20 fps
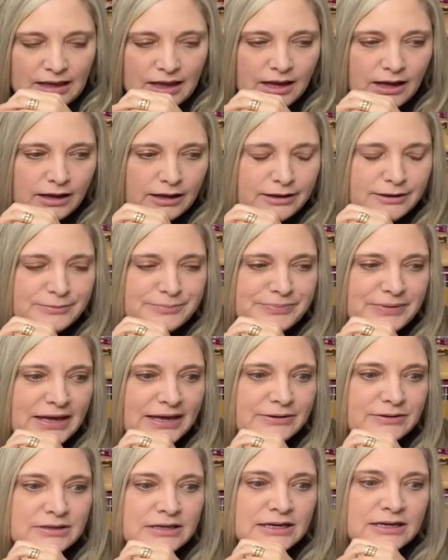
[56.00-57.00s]

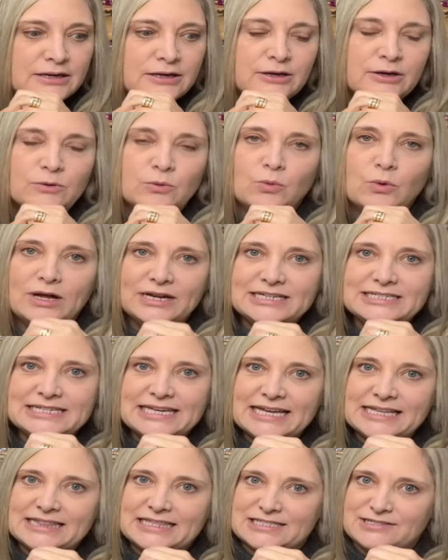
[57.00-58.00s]
I wanted to
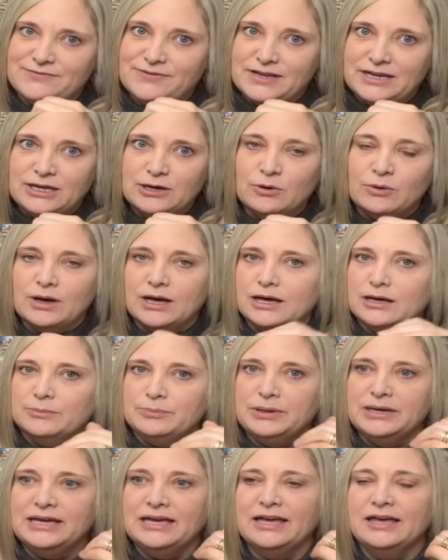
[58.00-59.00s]
get this video up